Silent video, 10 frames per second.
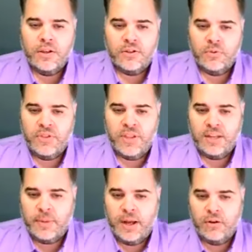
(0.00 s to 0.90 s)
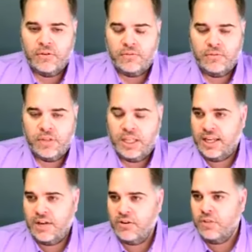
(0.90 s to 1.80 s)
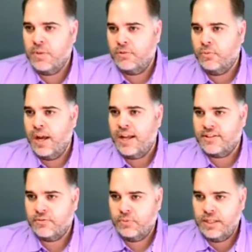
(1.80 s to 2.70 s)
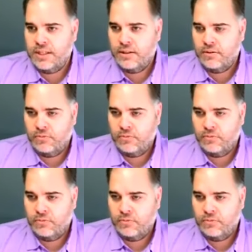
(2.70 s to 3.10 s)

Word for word: So we think about, like, here in the Midwest, we